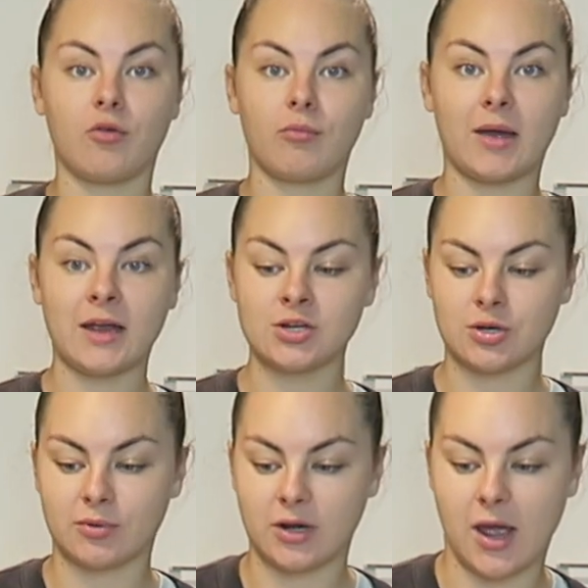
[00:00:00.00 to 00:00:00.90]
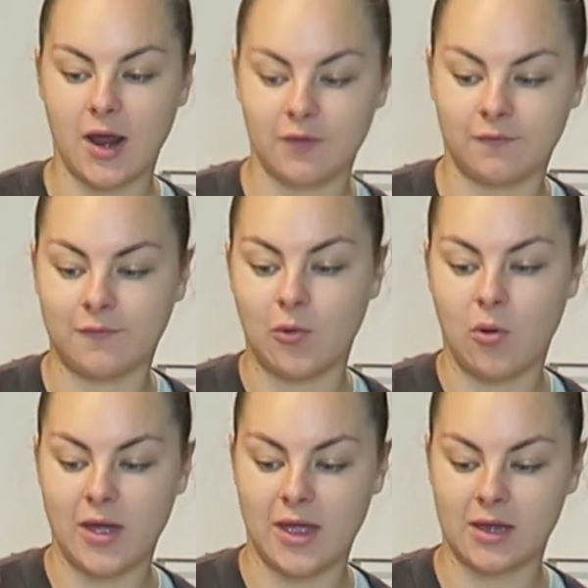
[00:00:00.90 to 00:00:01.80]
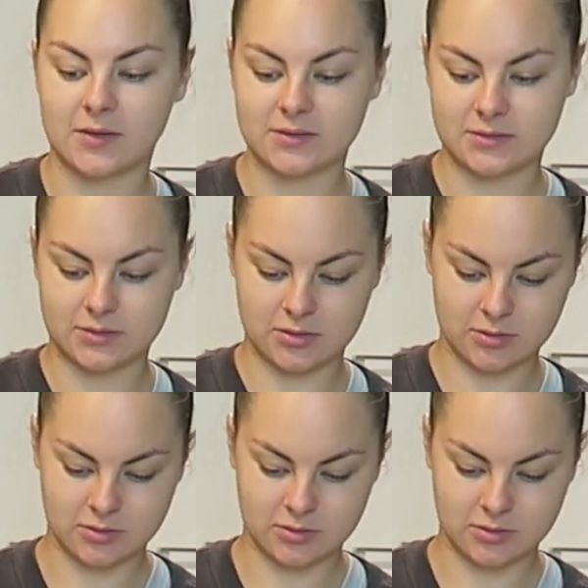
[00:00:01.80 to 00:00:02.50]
all mashed, I'm gonna add 4 eggs.